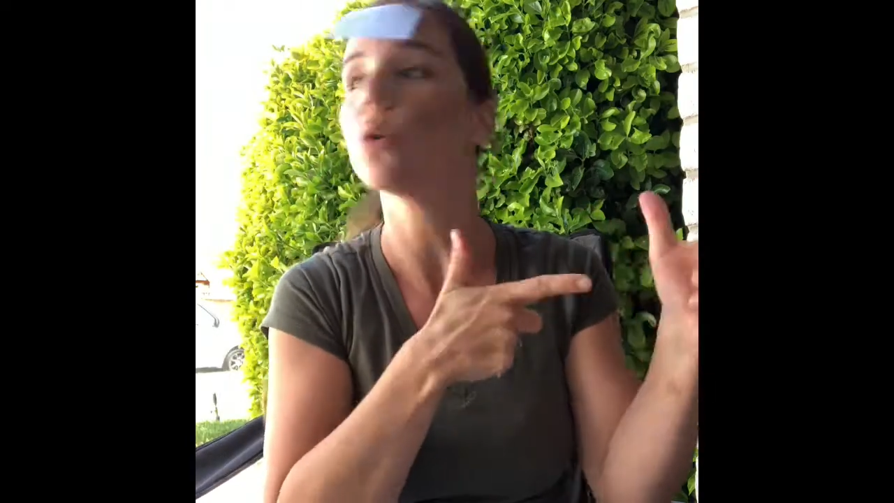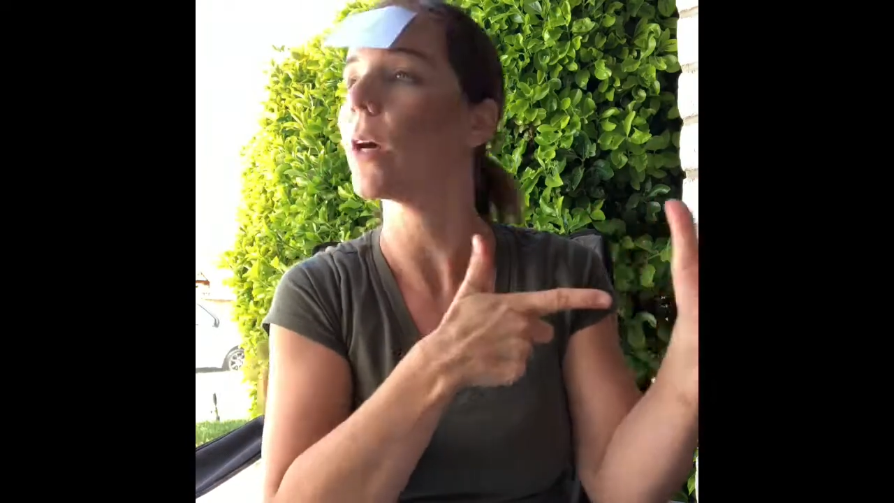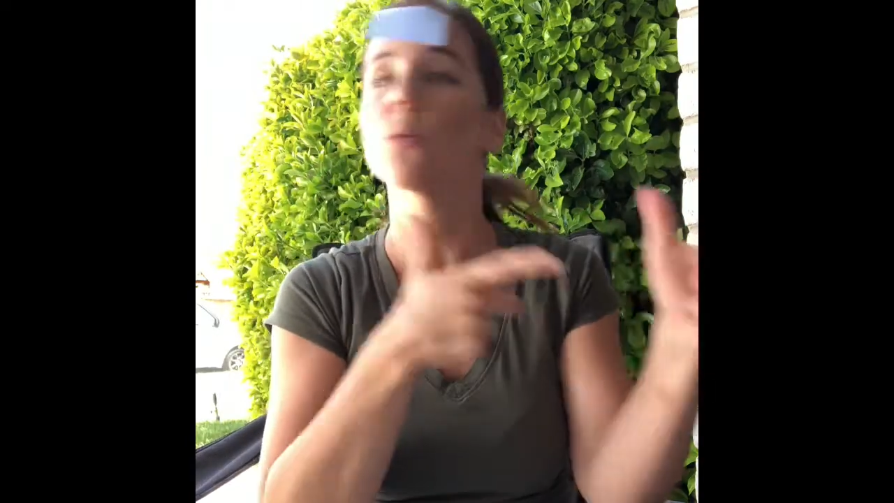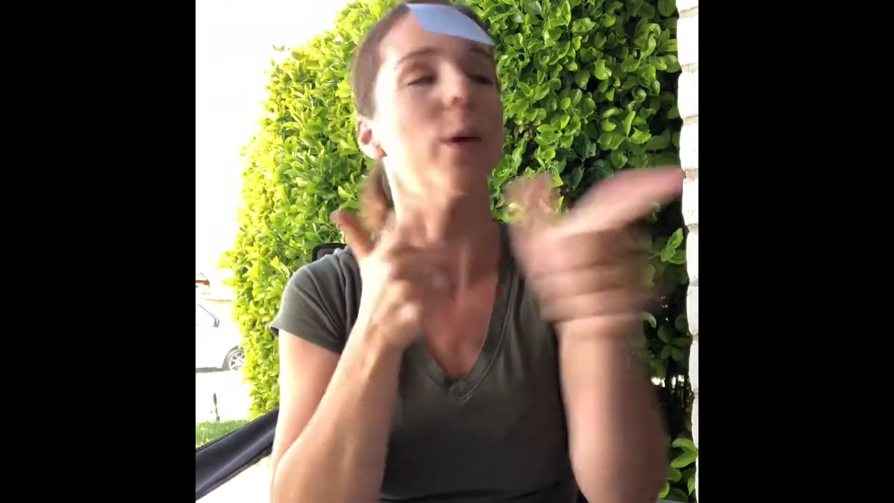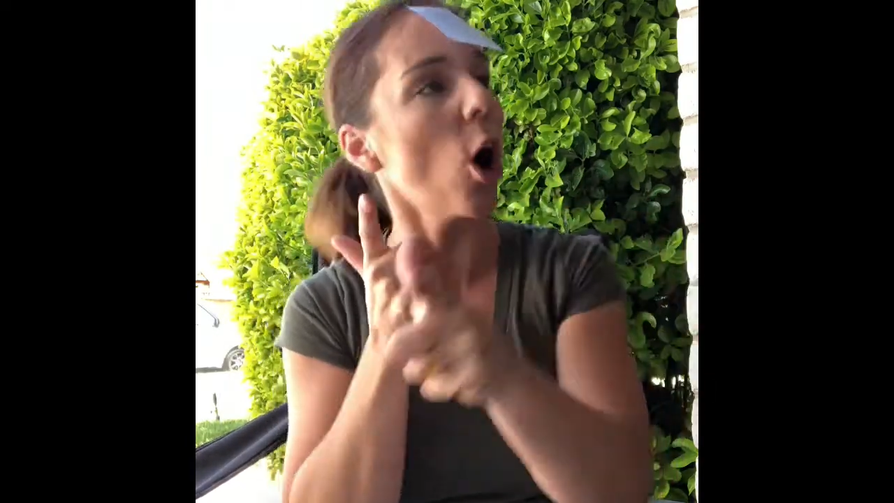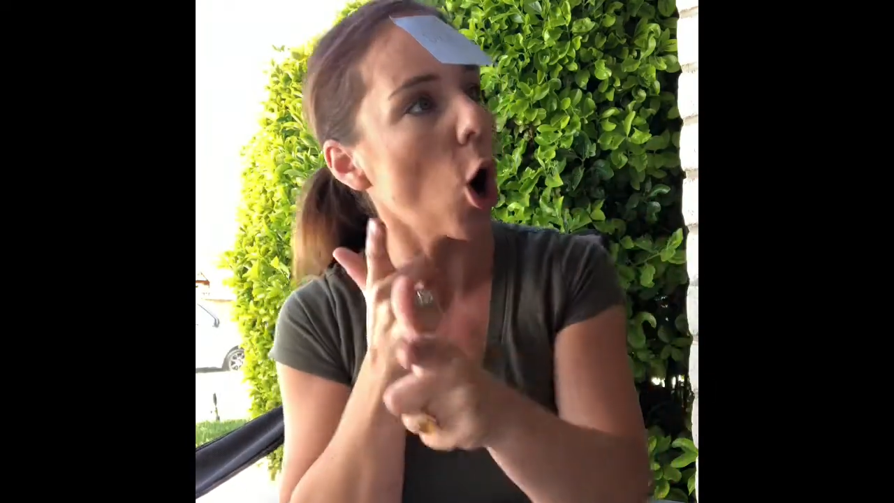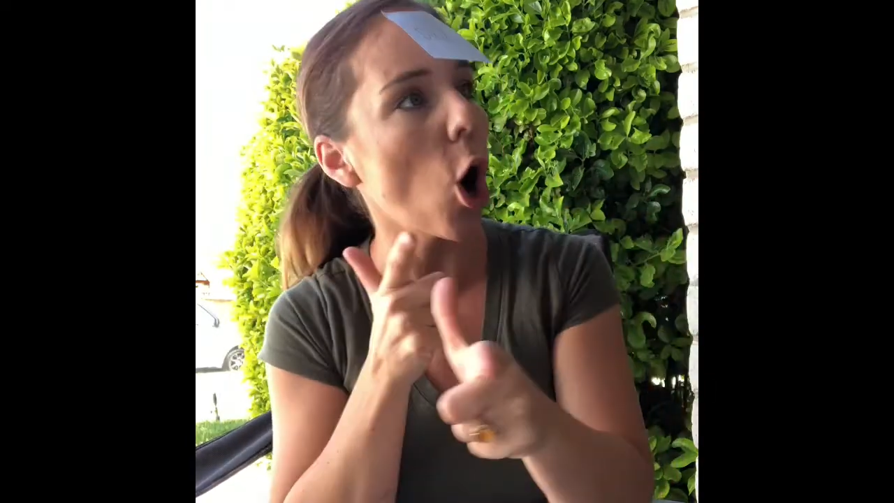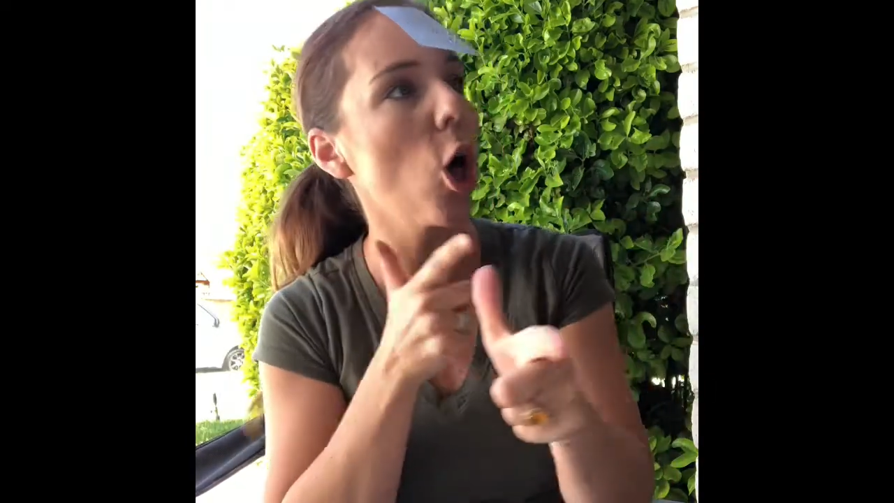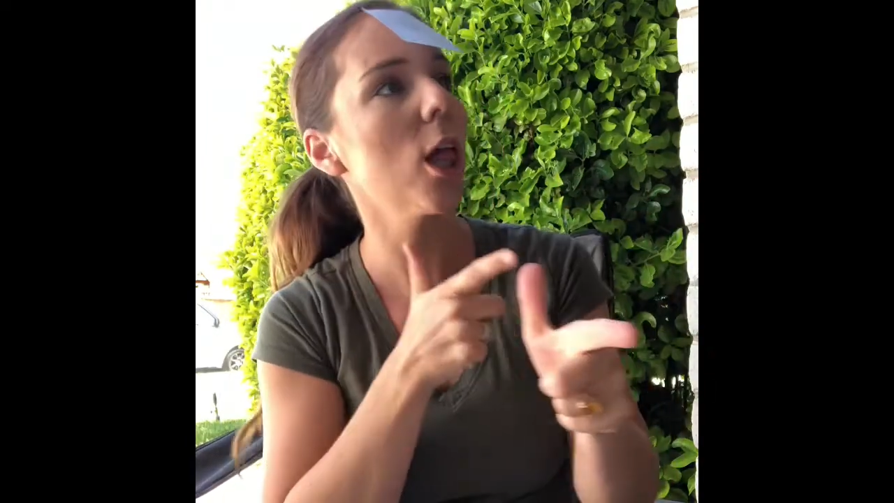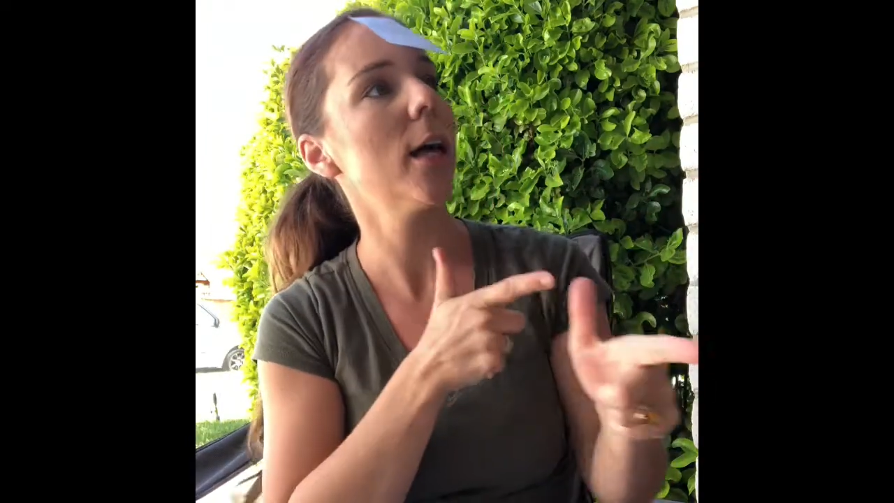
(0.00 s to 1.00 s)
you guys, we
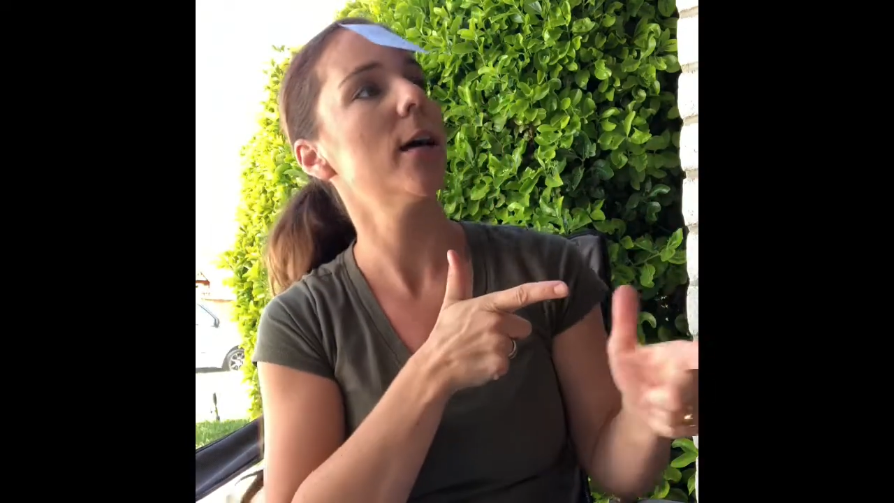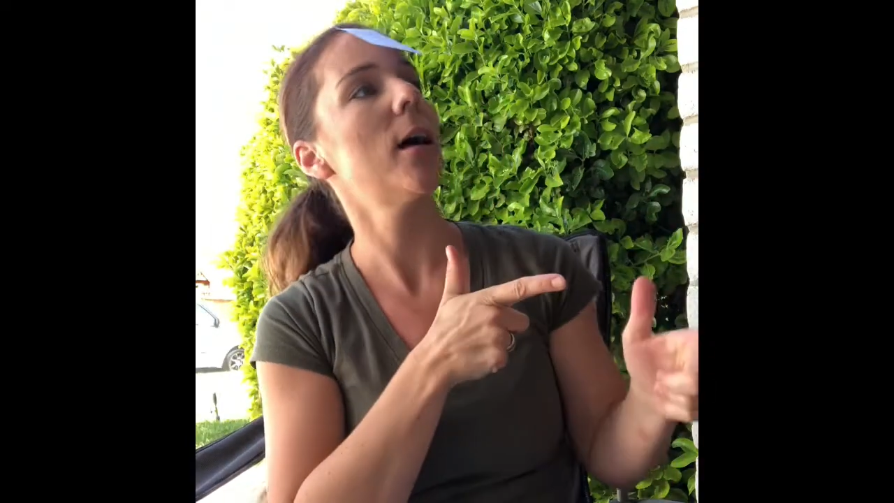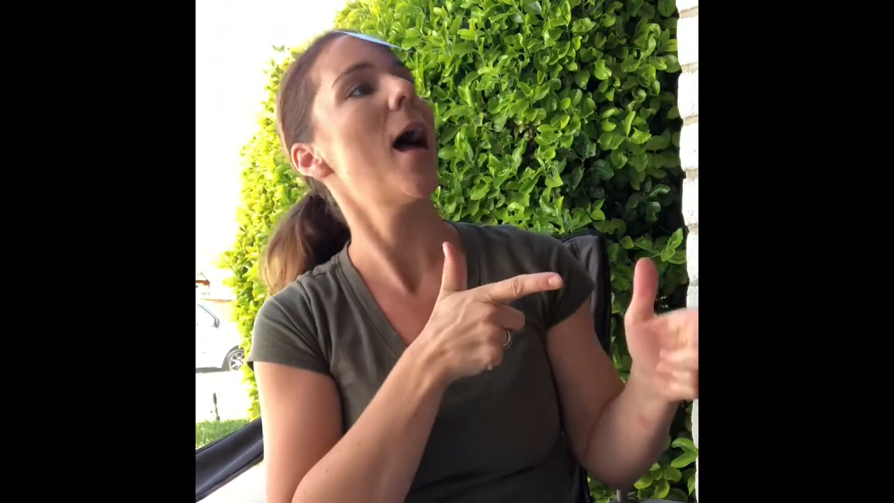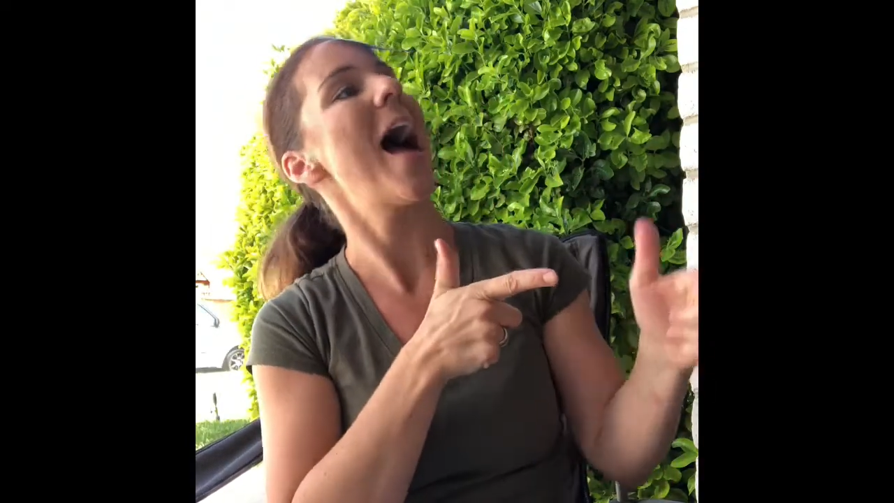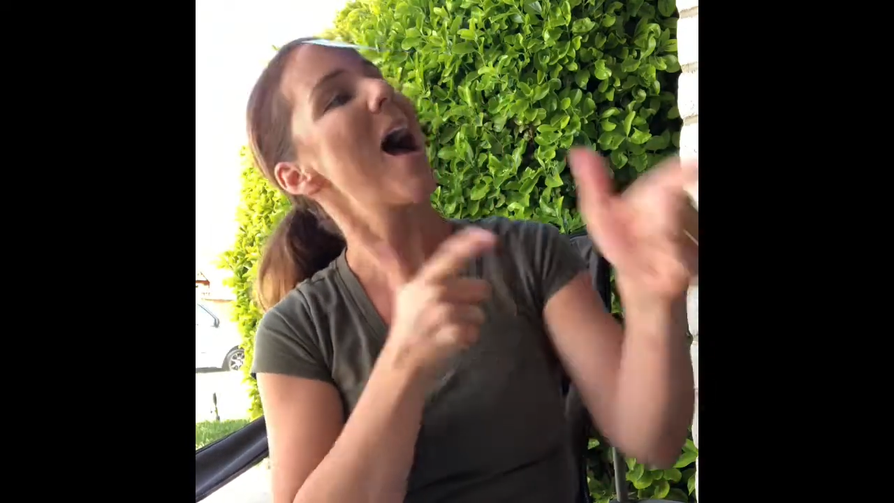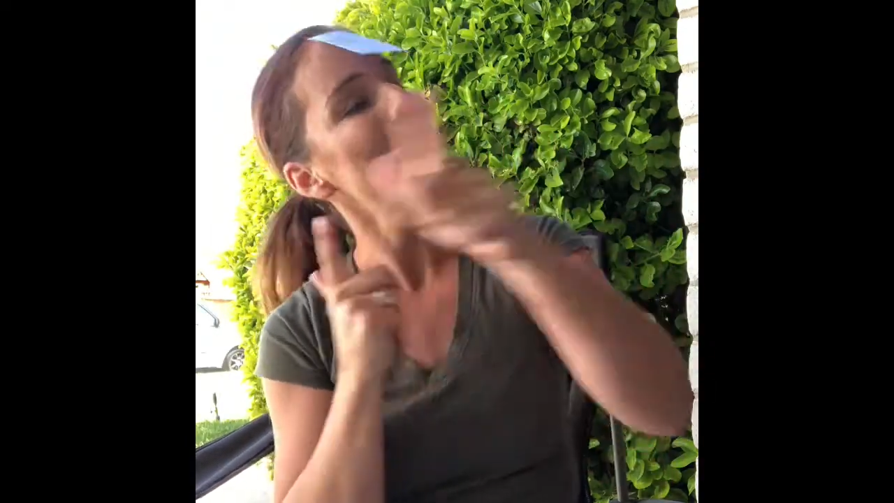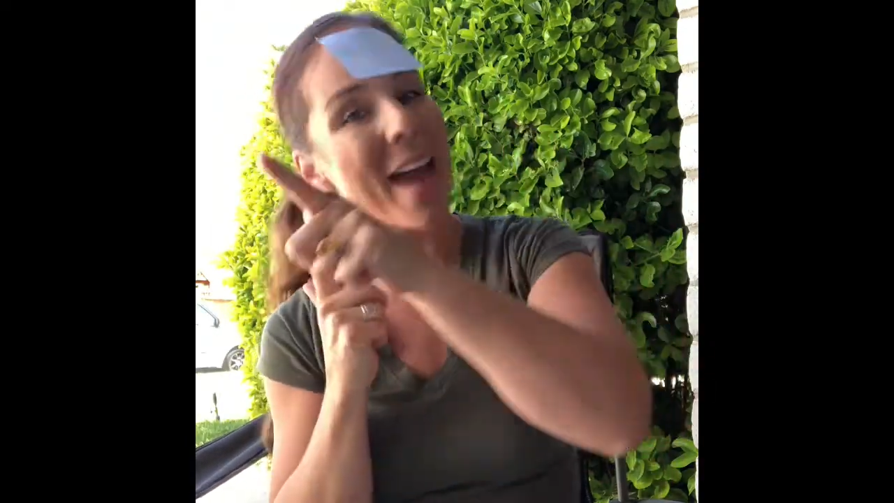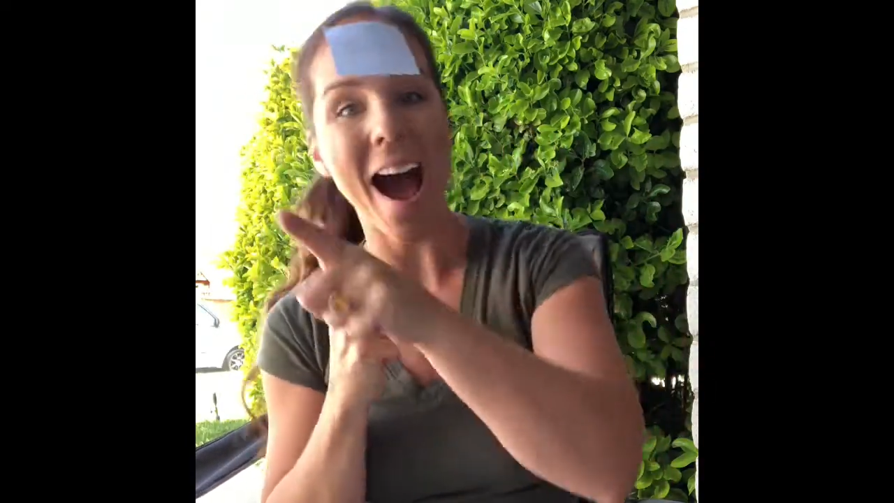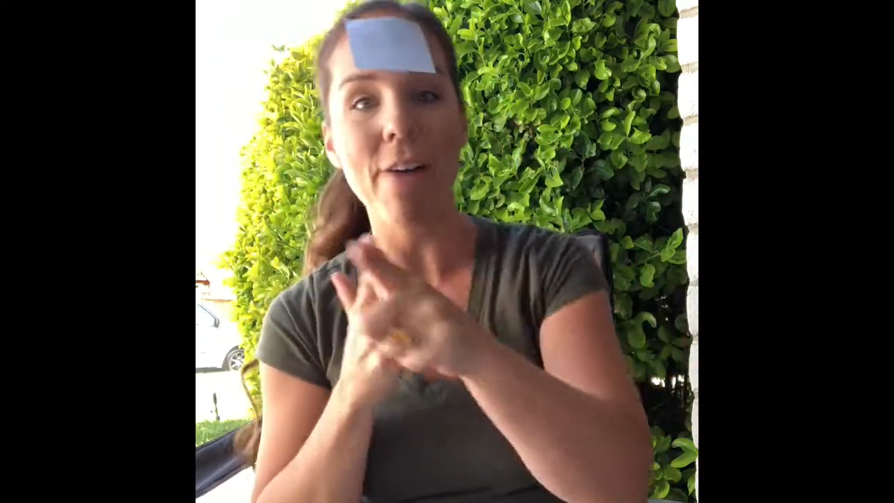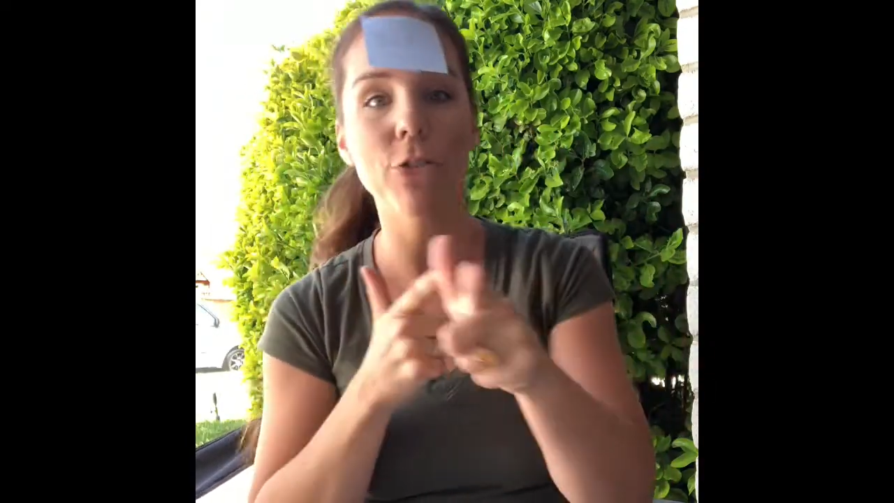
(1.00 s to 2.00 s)
all we
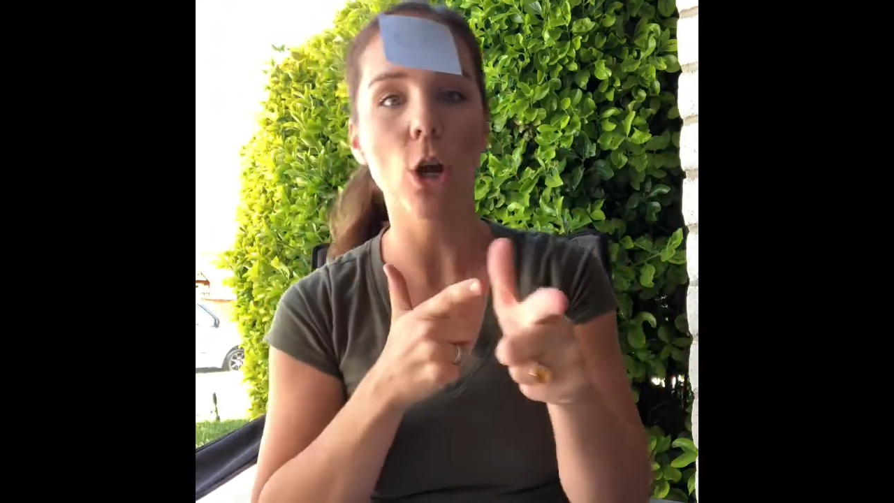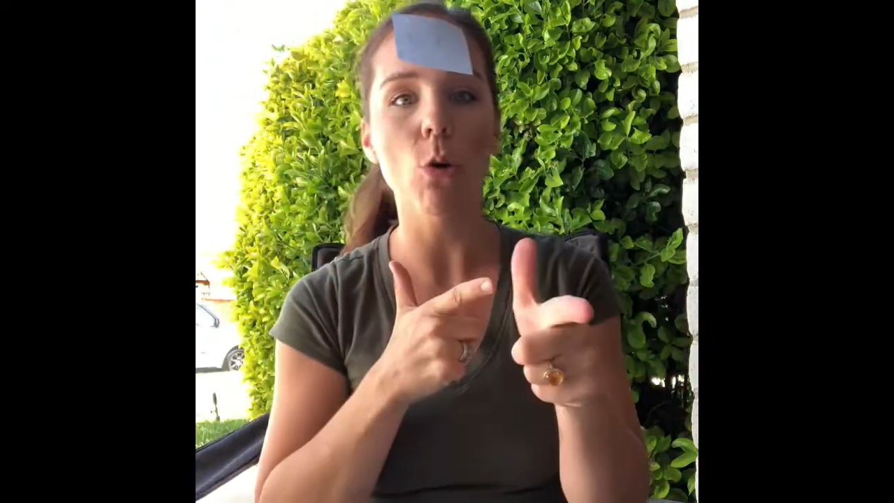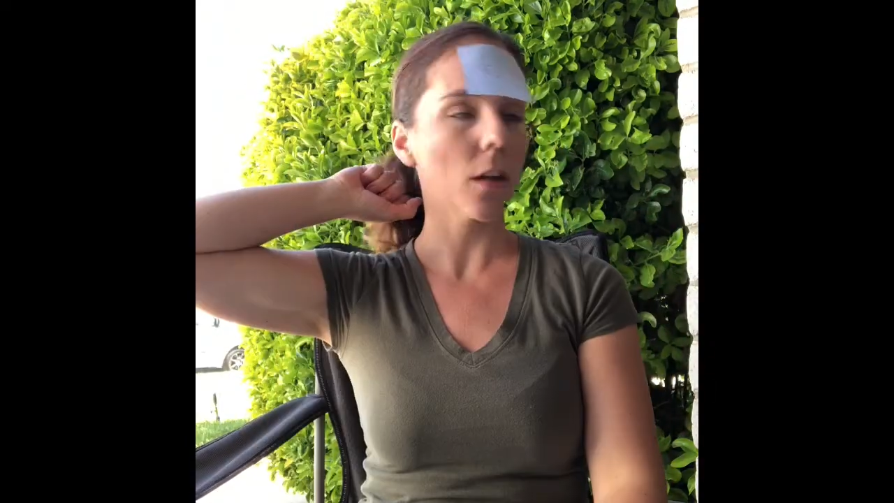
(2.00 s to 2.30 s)
have to go.